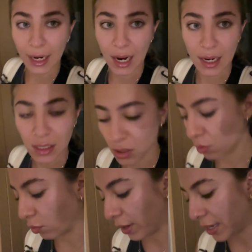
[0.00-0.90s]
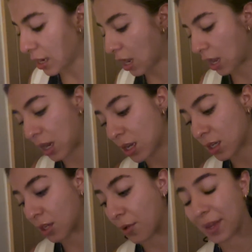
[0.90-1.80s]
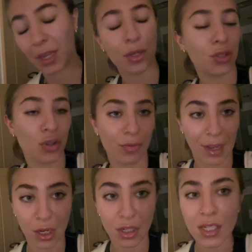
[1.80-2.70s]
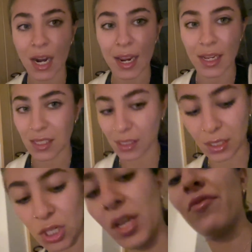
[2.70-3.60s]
guys, we are going to Mykonos today. It's literally